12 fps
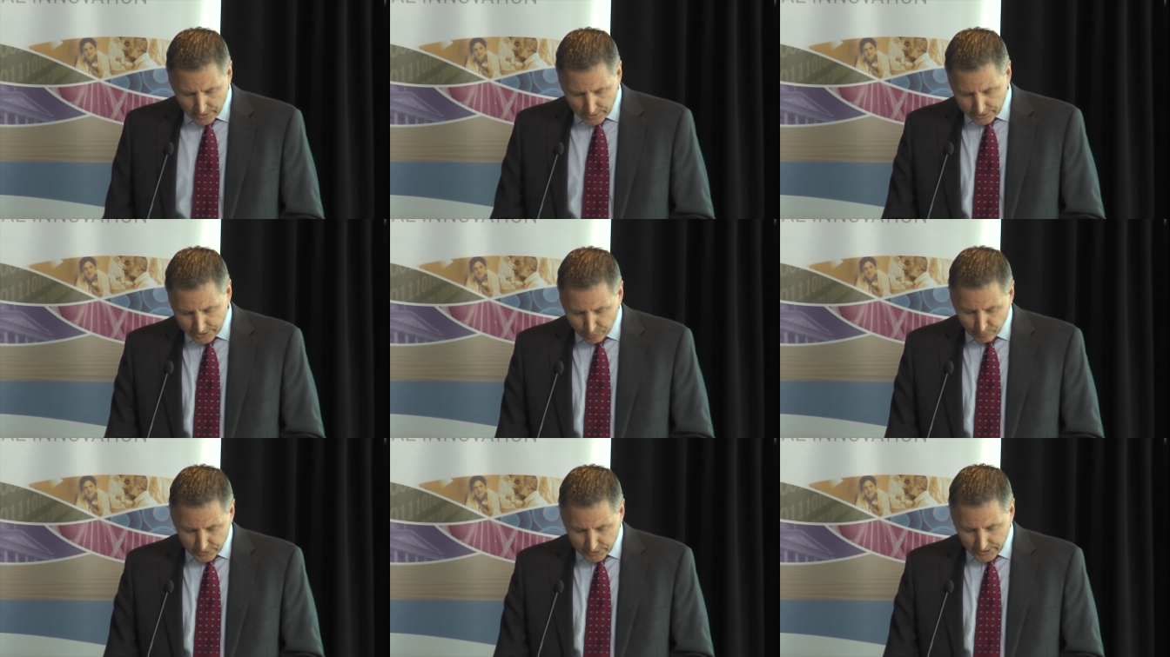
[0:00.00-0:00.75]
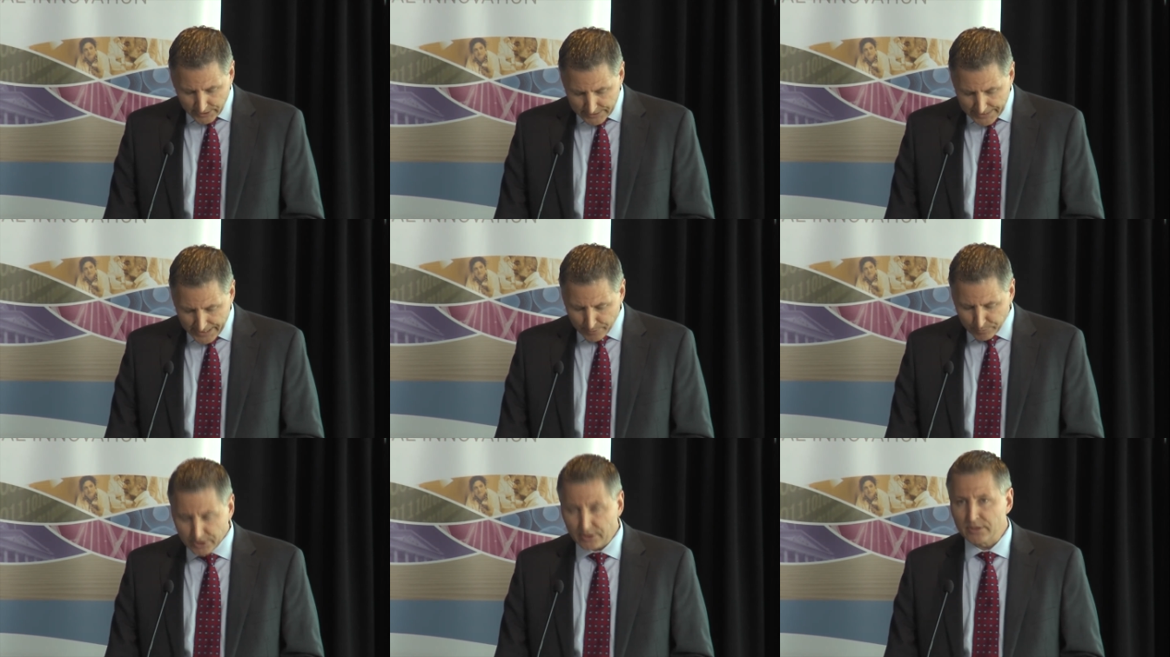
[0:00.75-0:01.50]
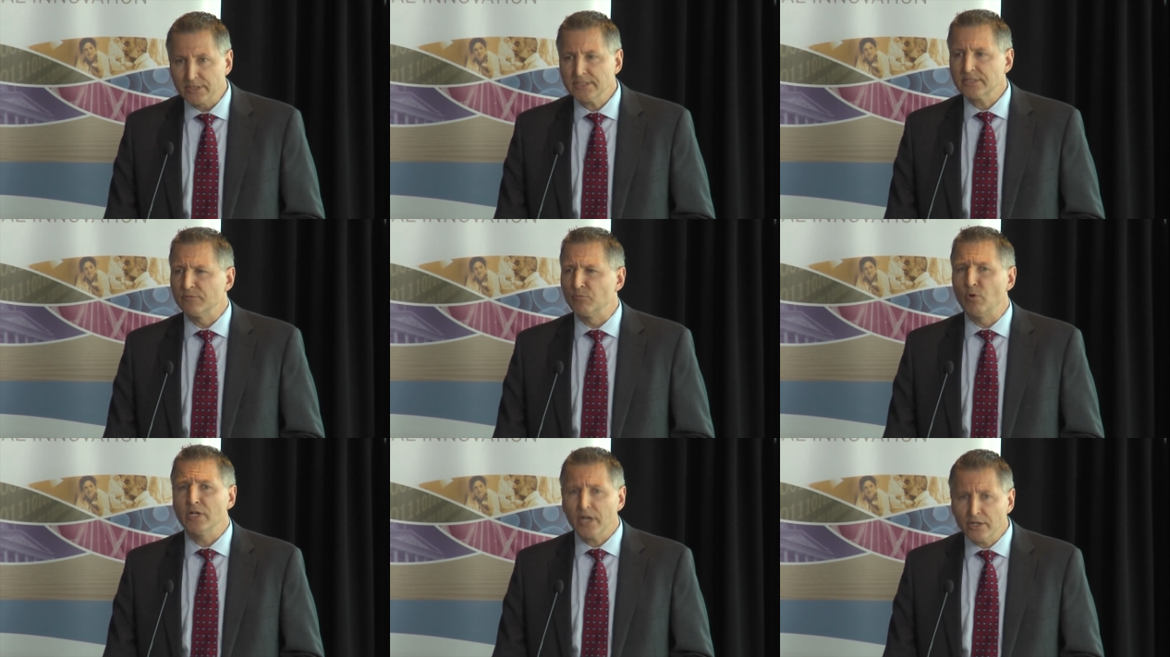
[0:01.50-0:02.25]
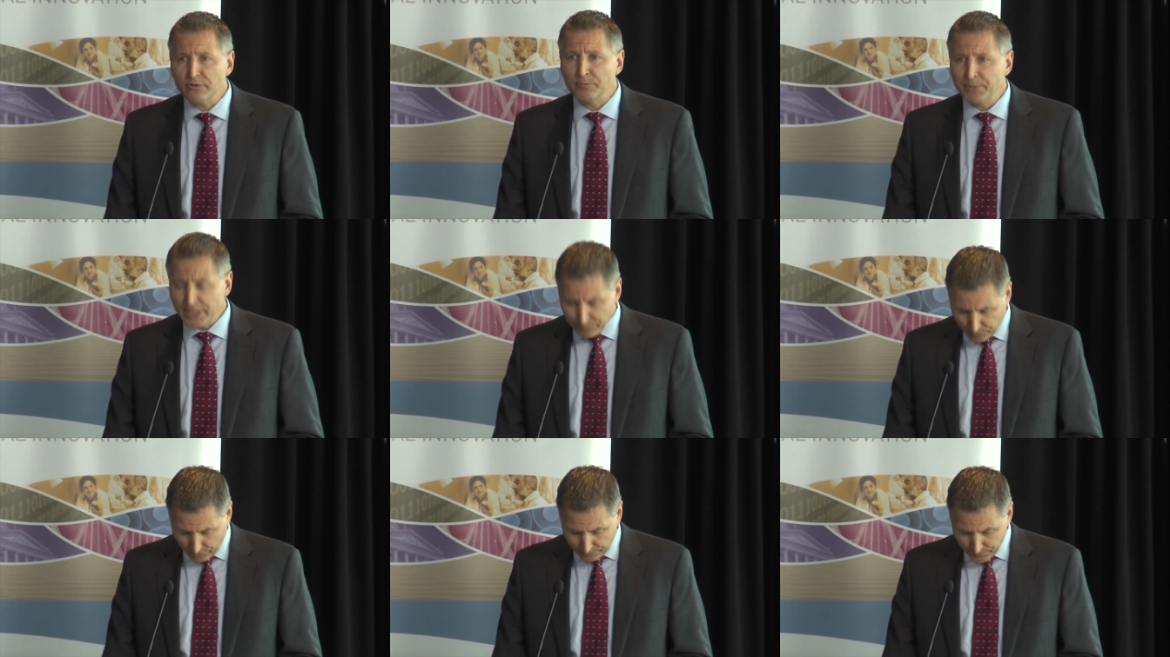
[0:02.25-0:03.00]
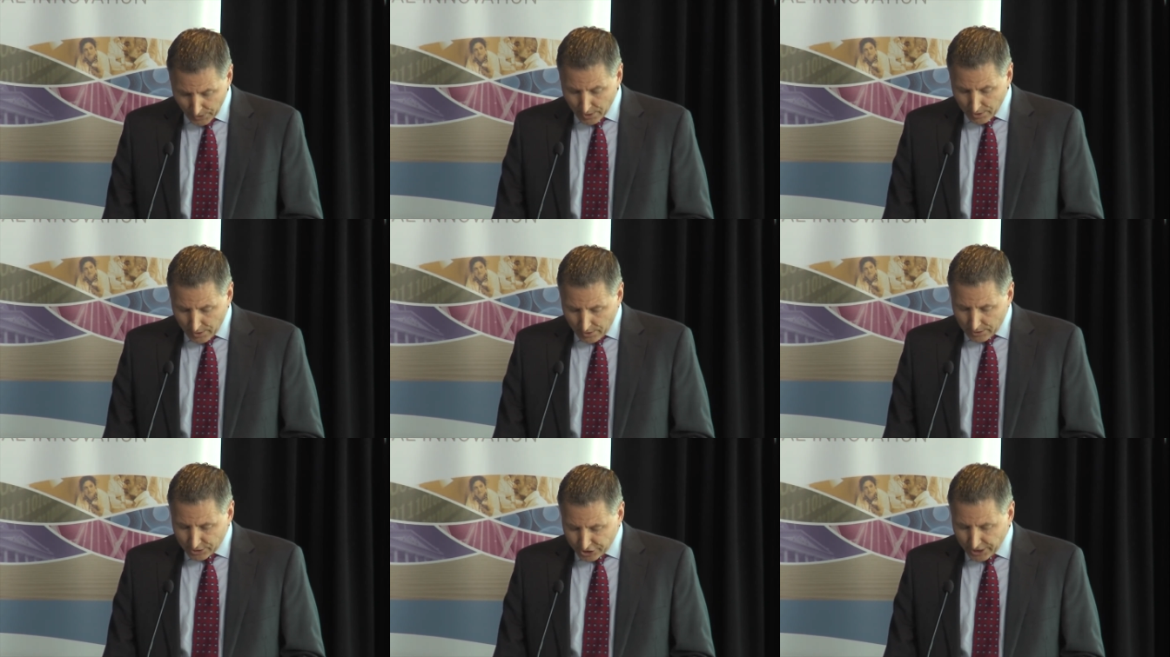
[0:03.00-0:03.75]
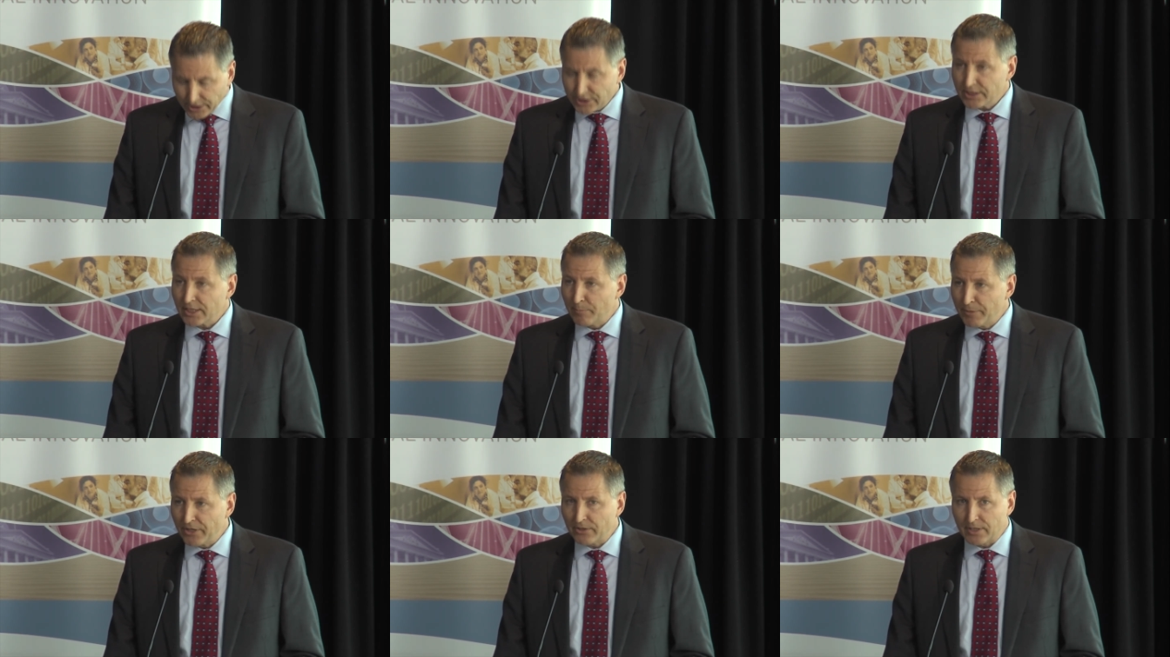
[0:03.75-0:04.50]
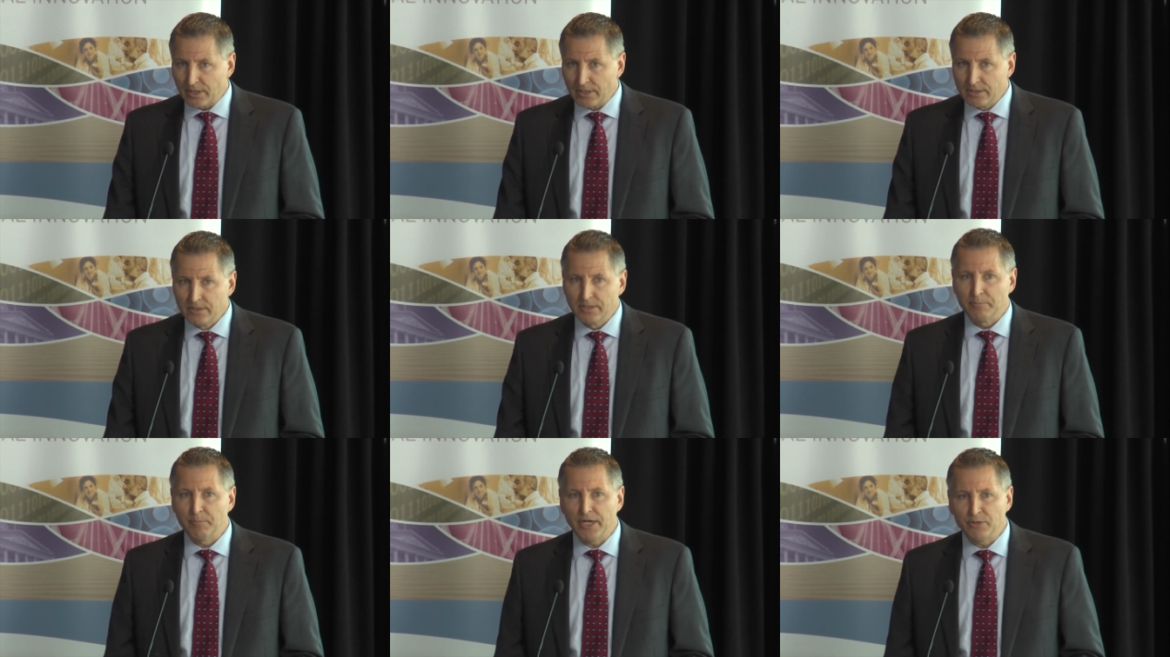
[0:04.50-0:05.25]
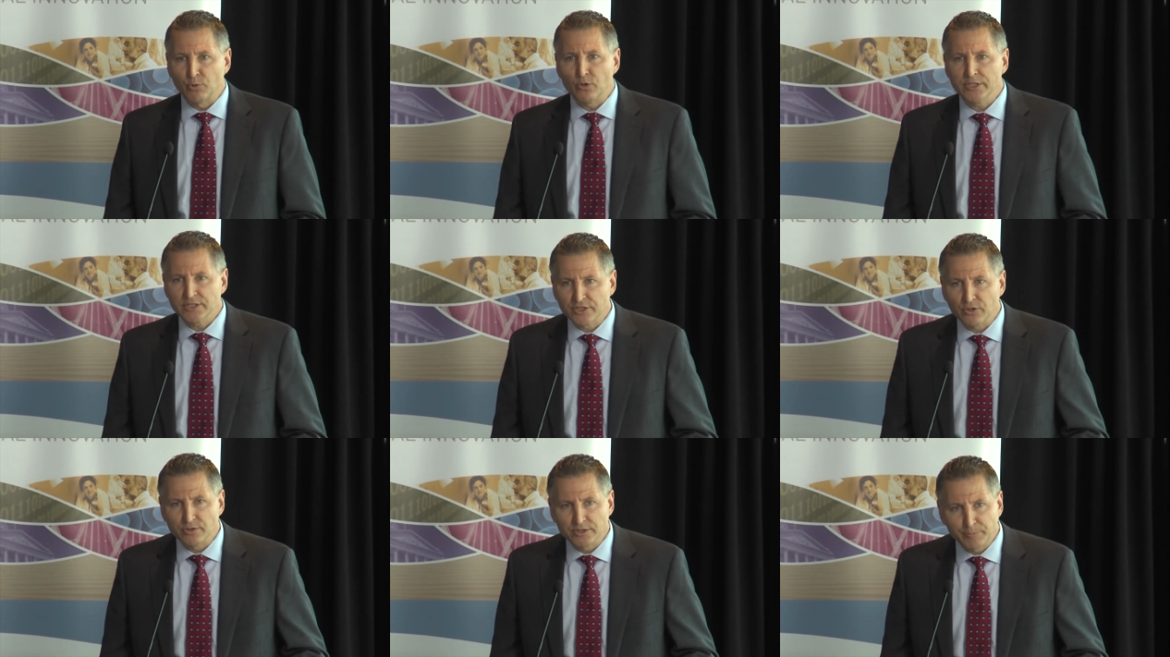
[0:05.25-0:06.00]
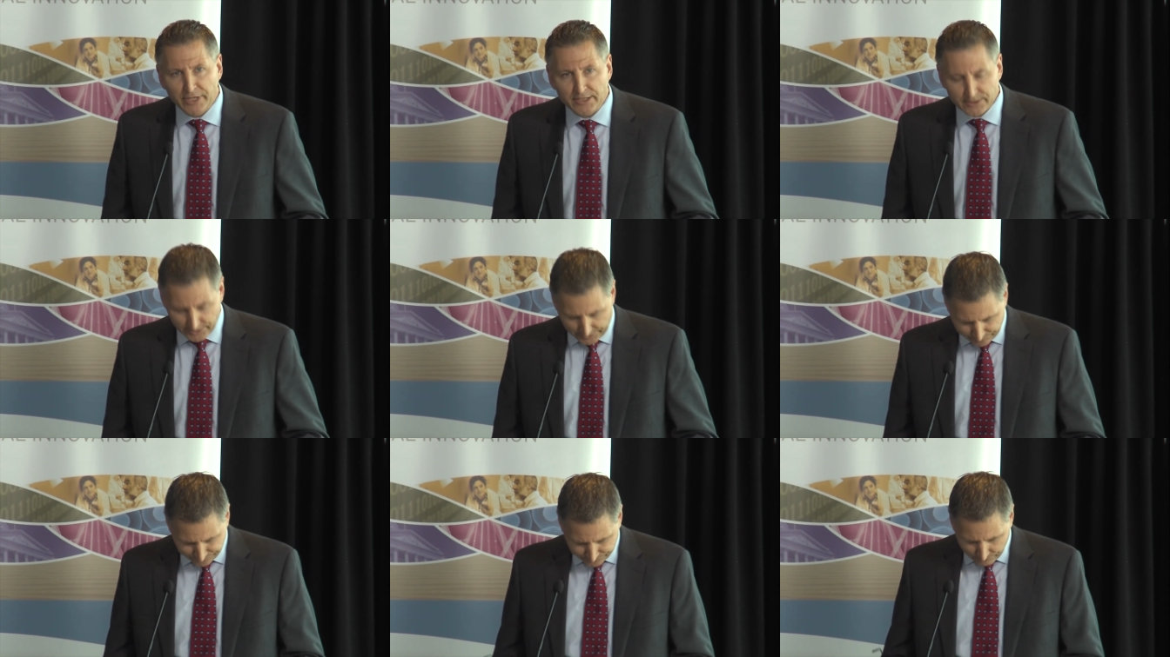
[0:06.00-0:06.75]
she was named to the list of 100 people changing America by Rolling Stones magazine.